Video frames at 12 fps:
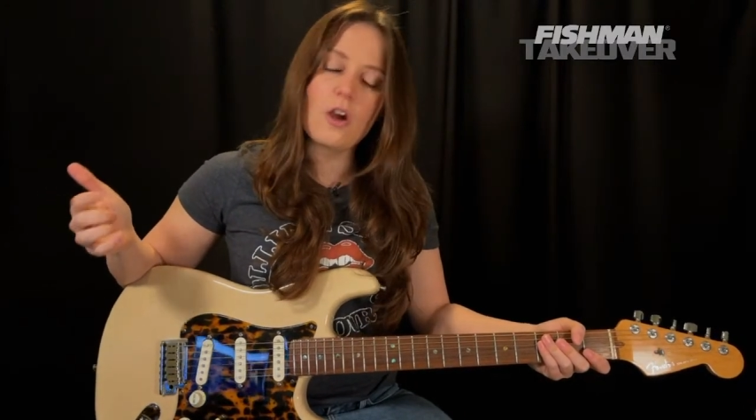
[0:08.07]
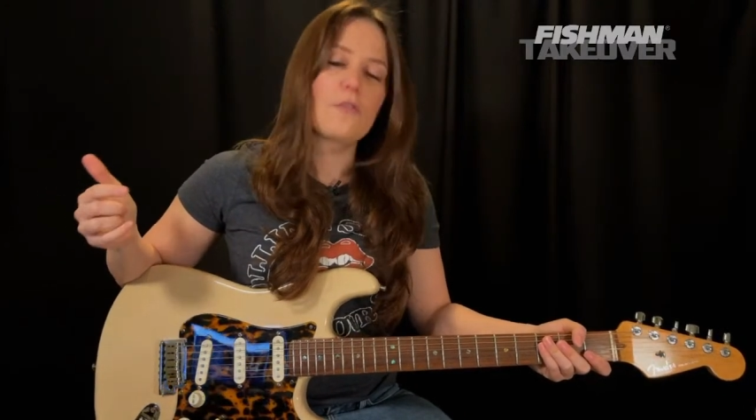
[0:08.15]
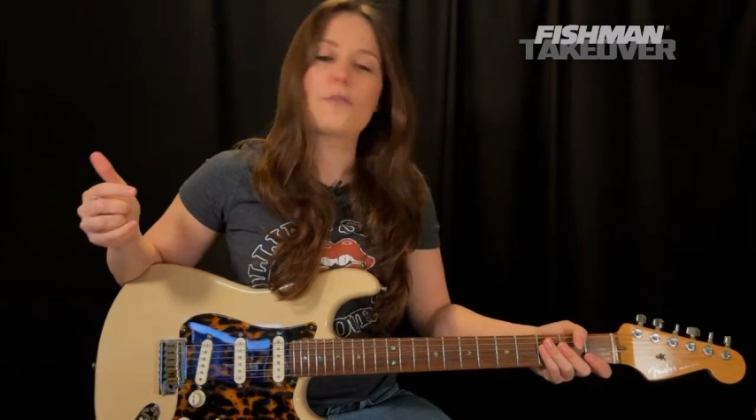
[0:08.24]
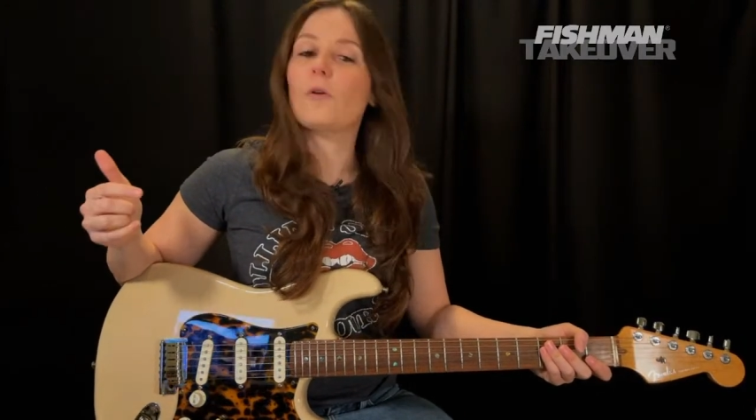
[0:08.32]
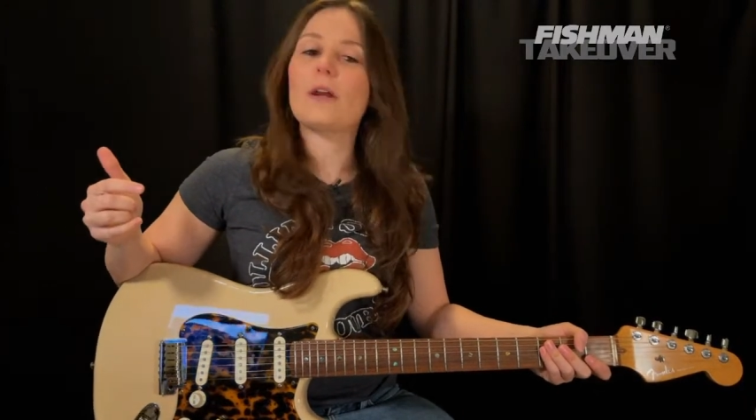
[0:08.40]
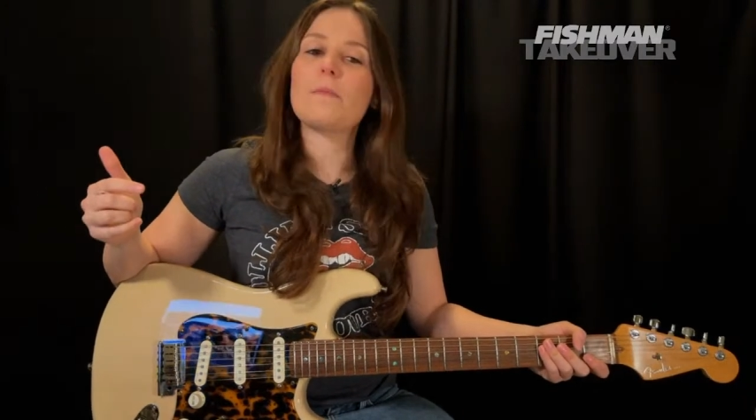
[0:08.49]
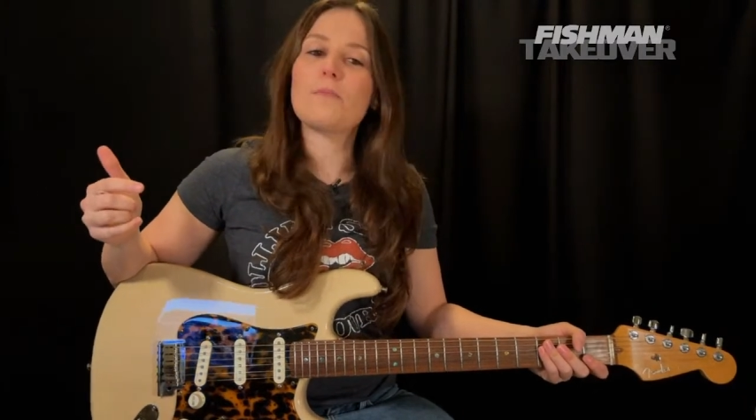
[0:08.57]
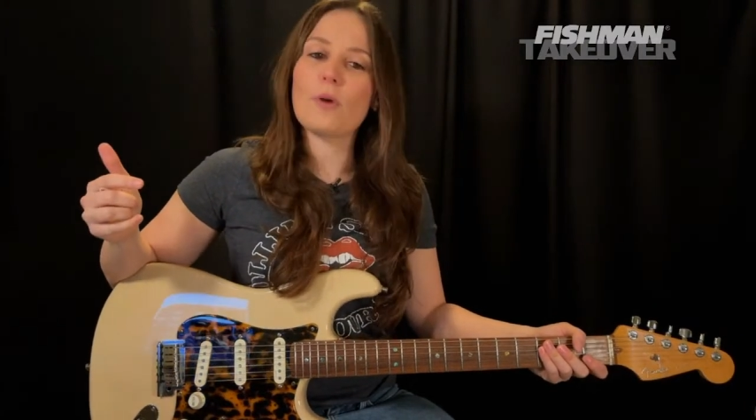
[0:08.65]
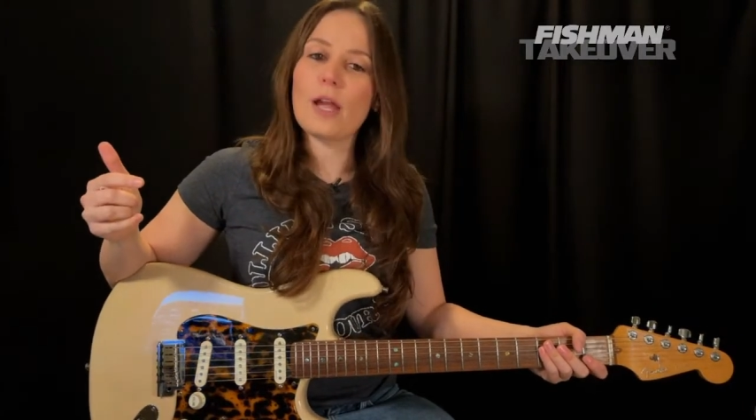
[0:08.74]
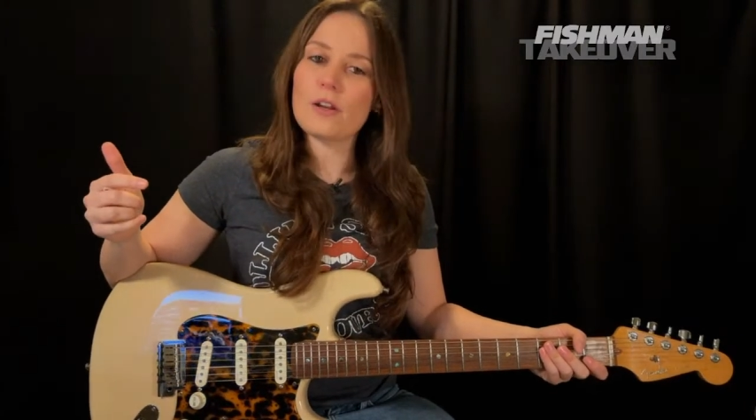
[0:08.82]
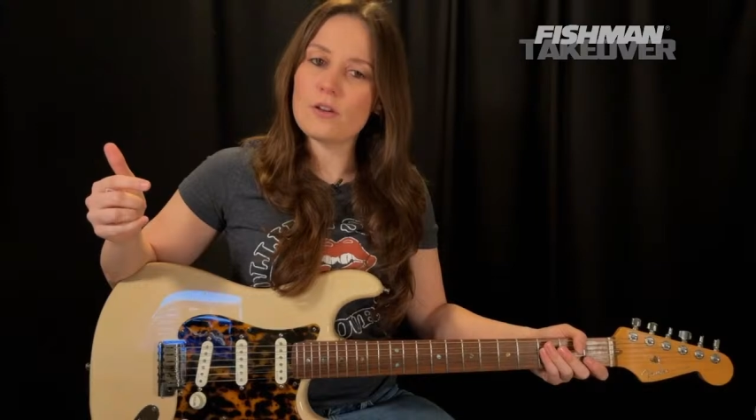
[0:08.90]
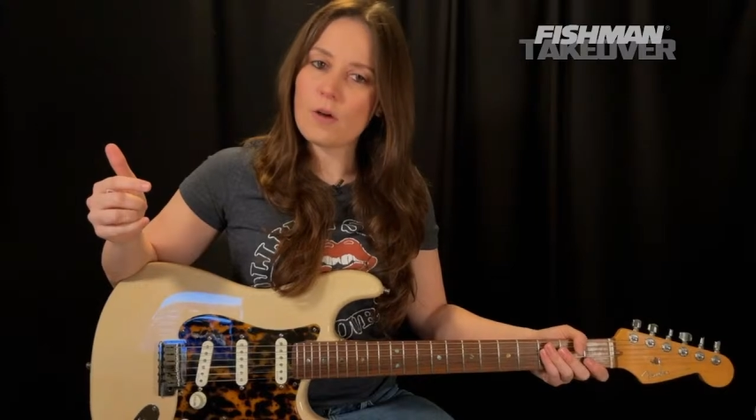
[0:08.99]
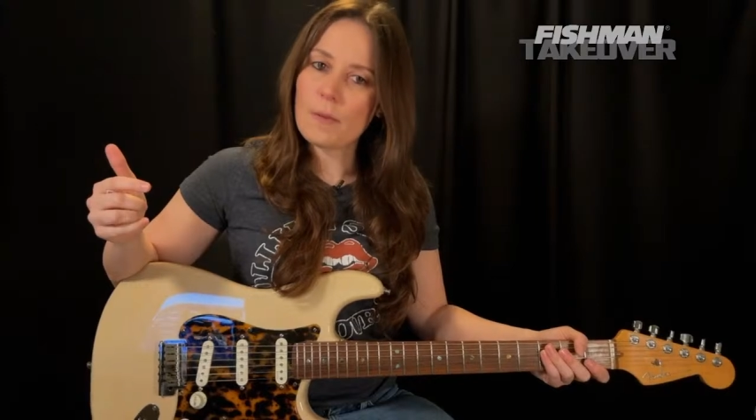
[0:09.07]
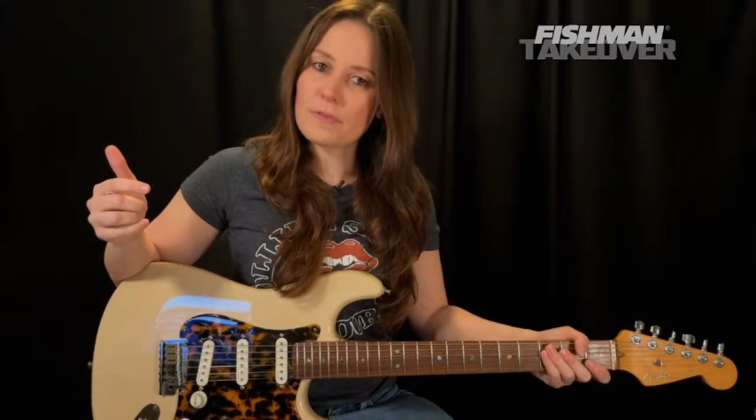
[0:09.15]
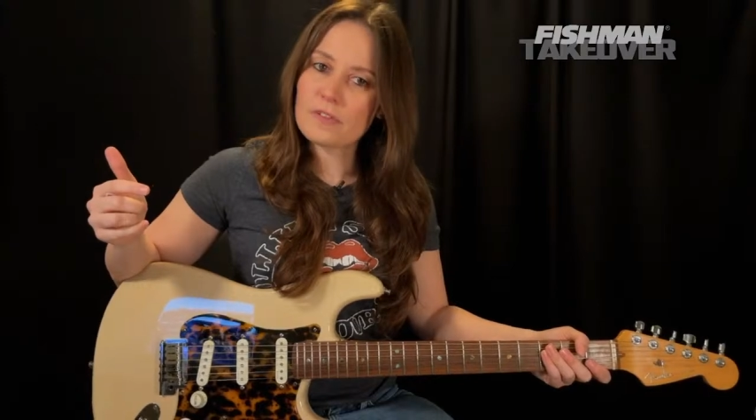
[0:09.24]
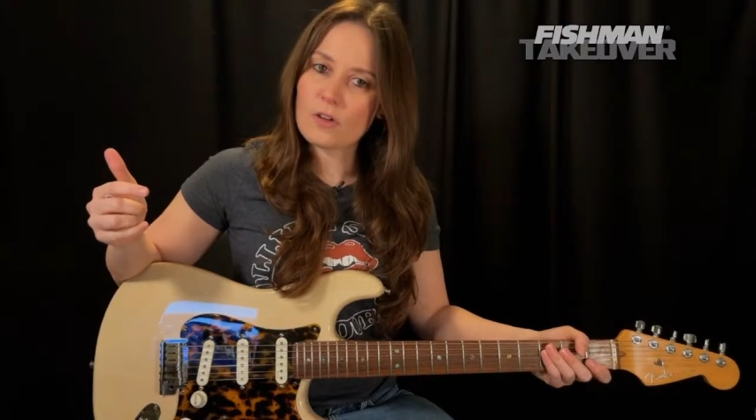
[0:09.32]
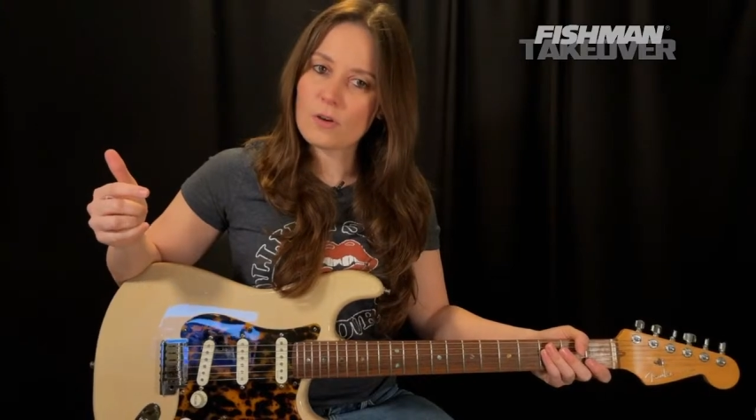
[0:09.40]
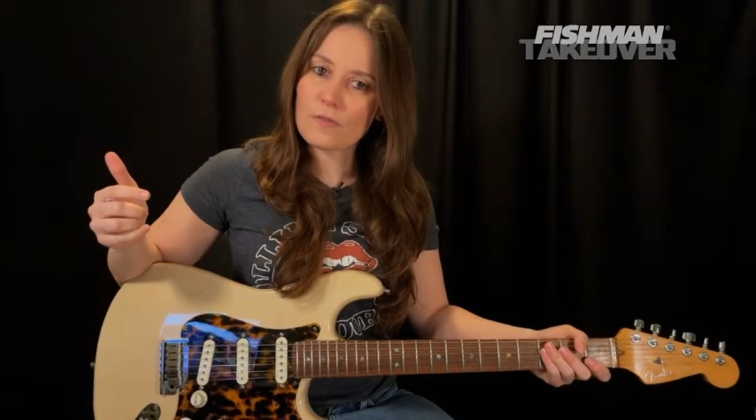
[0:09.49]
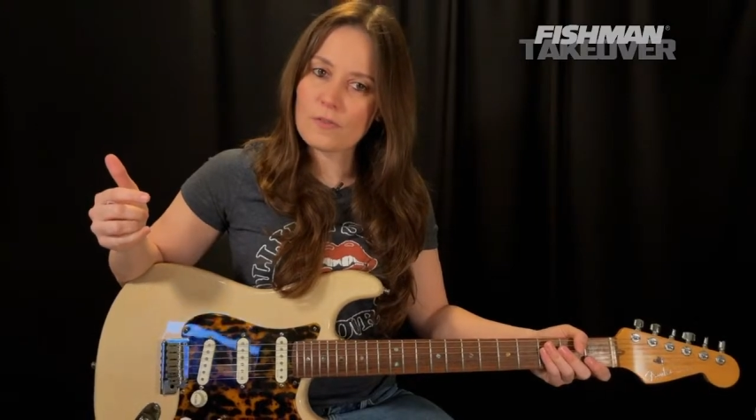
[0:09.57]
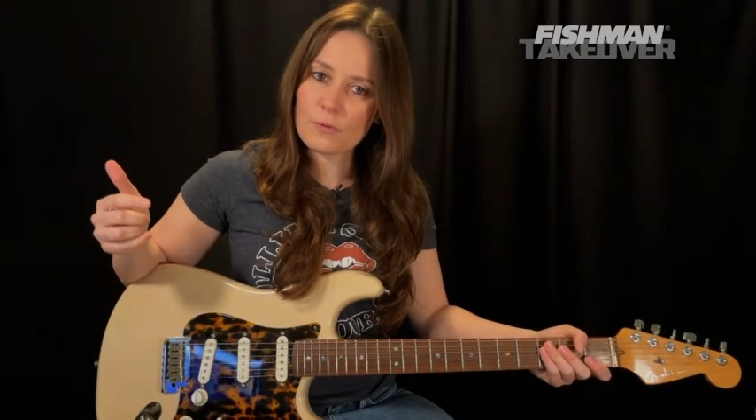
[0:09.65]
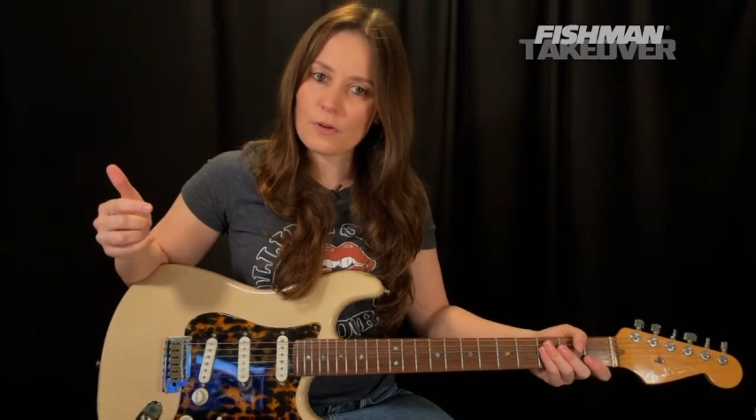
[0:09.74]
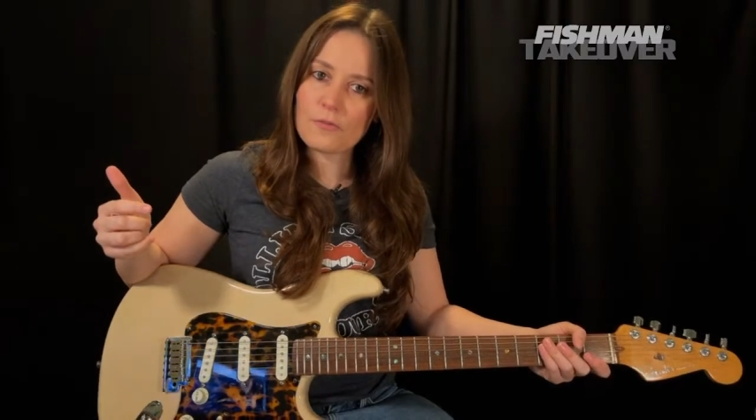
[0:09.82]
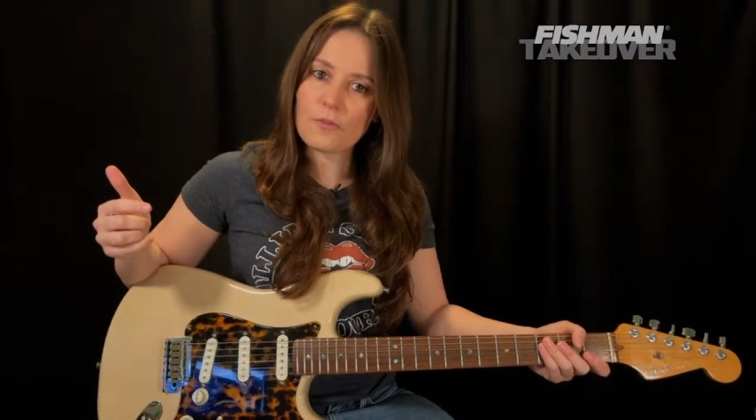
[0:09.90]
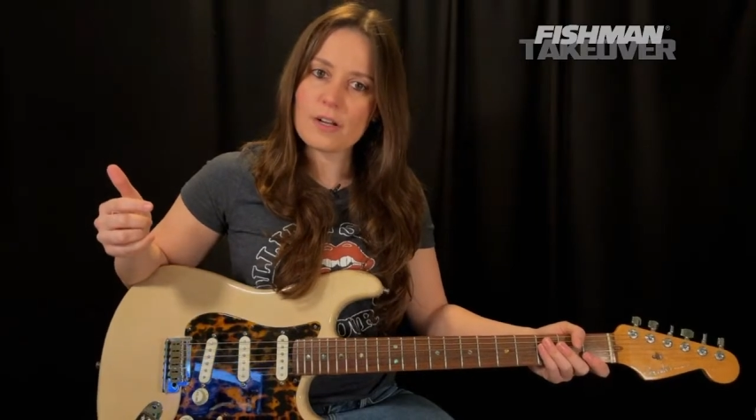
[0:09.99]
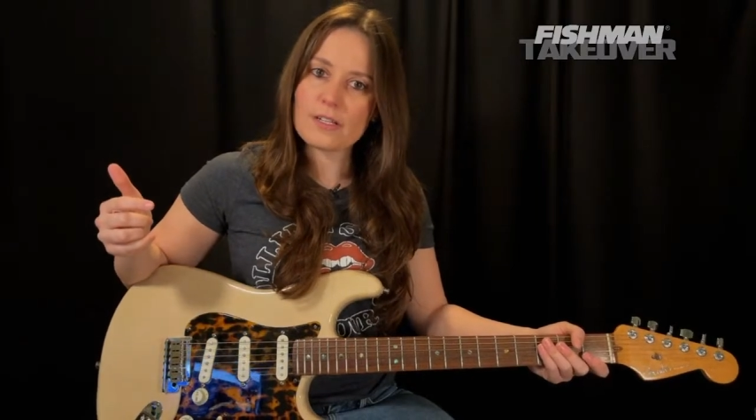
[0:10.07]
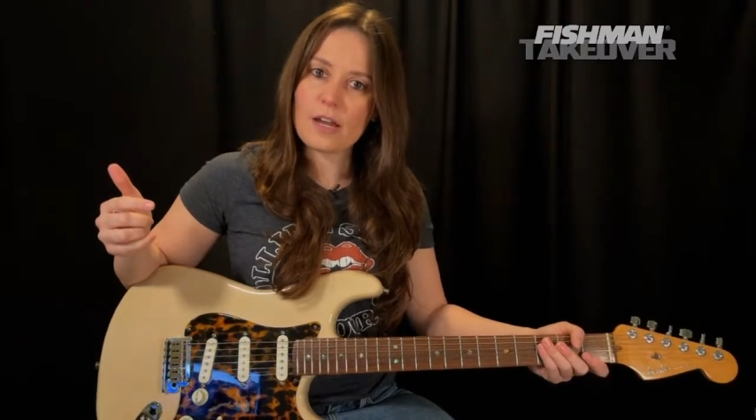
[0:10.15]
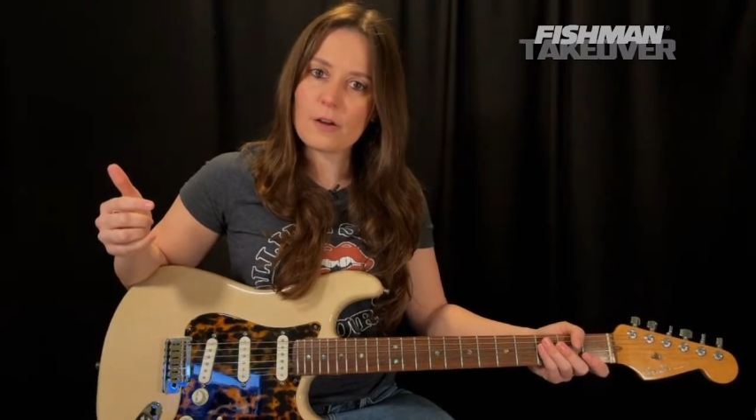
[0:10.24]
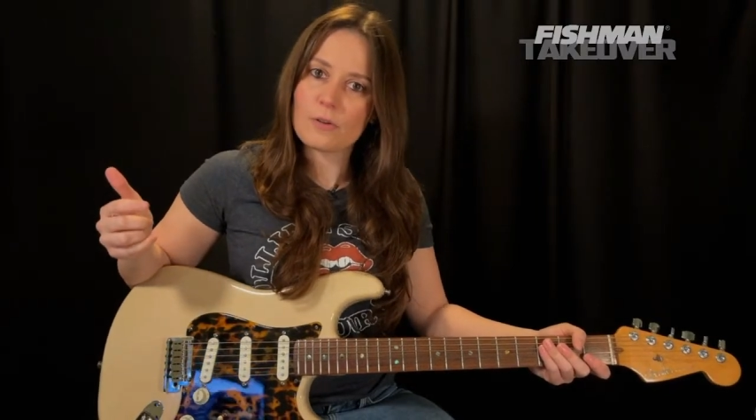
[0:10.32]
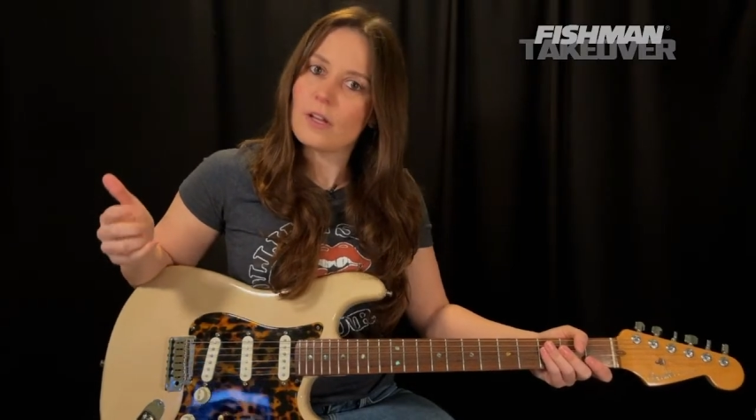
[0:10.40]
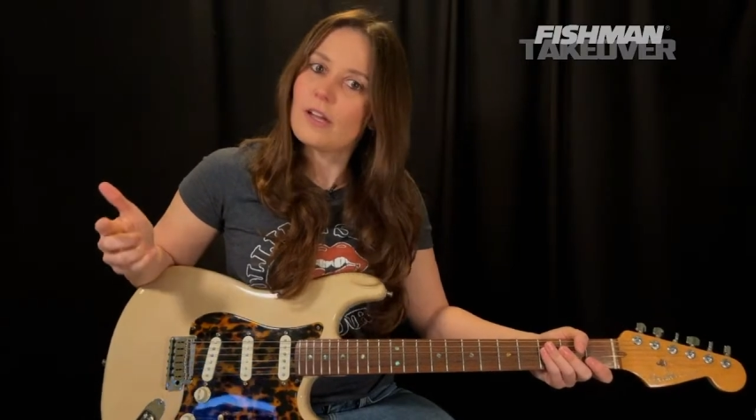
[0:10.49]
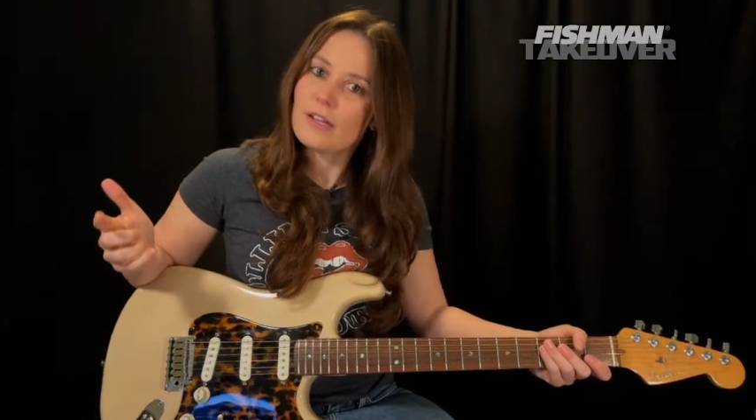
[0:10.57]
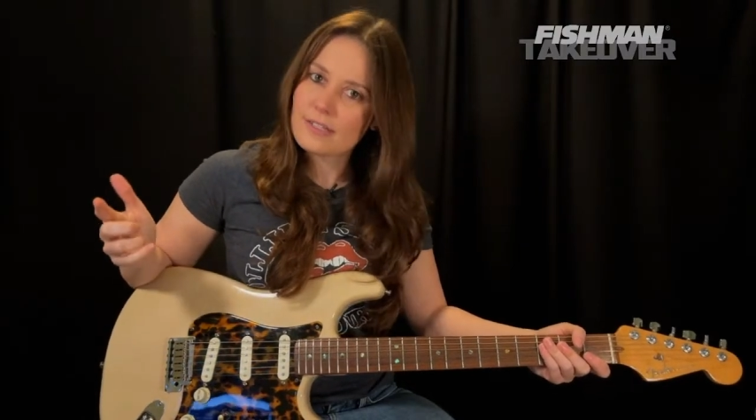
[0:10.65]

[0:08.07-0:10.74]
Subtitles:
for a brand new episode of the Riff Rundown.